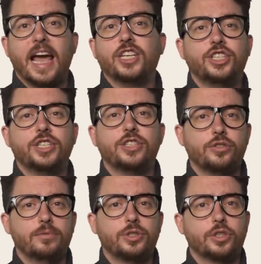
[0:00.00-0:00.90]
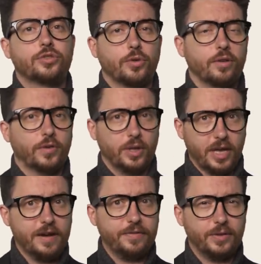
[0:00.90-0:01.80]
As she assumes control of her
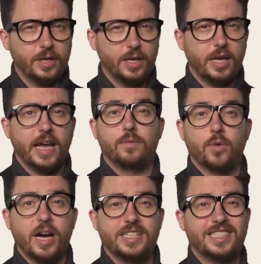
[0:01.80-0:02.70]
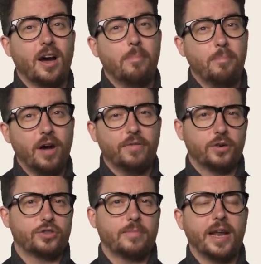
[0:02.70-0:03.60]
life and rises above
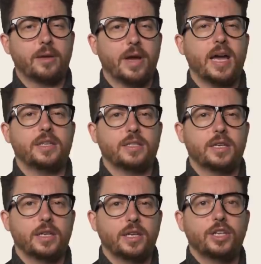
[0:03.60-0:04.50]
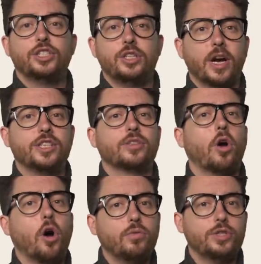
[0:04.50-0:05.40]
her traumatic past, she writes
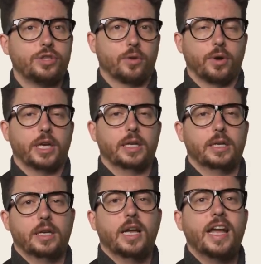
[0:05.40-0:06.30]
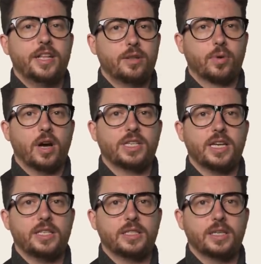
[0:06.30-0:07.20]
her own story, and in the
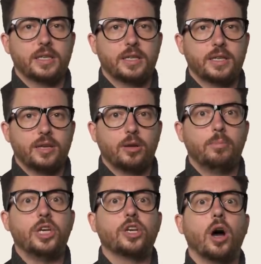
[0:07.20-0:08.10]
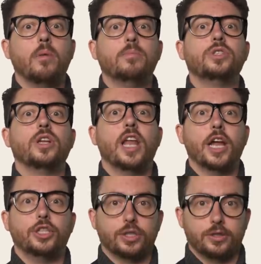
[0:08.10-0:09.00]
process, becomes a
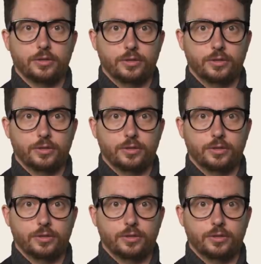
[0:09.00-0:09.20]
legend.